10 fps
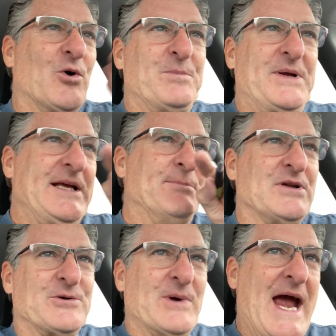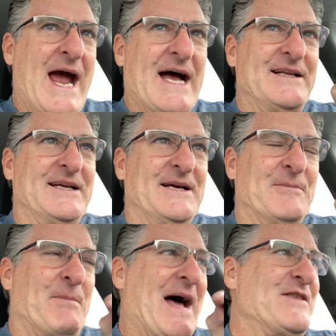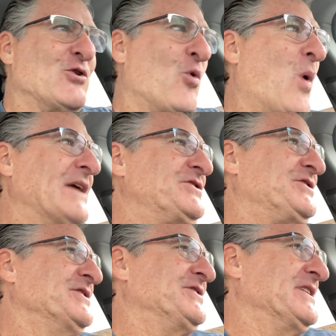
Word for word: where people are at by the questions